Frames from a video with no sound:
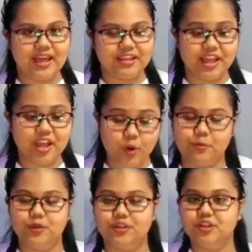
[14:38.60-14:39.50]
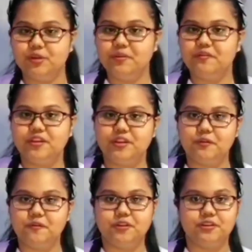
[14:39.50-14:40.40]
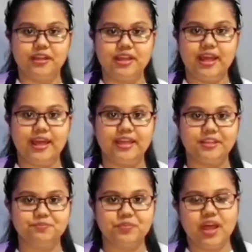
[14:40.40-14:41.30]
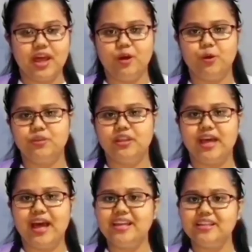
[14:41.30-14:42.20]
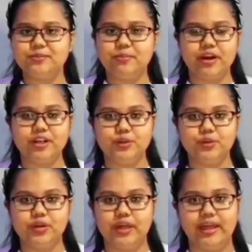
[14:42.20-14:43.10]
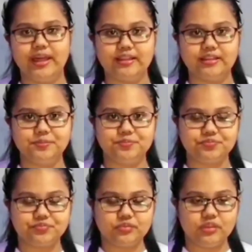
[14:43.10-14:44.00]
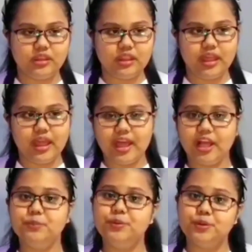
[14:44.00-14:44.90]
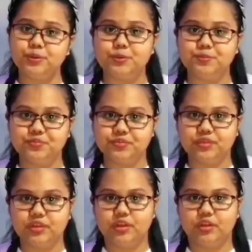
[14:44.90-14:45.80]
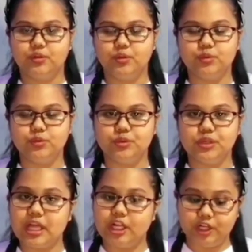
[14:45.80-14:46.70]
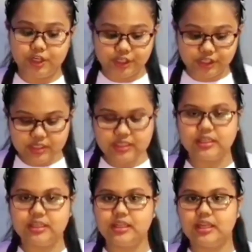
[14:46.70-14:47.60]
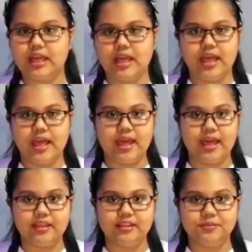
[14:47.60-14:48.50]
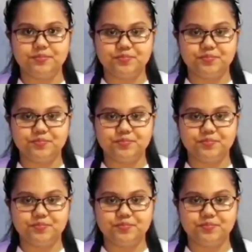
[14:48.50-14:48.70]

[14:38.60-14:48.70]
And I hope you enjoyed my video for today, and I hope that I inspire you and help you to learn and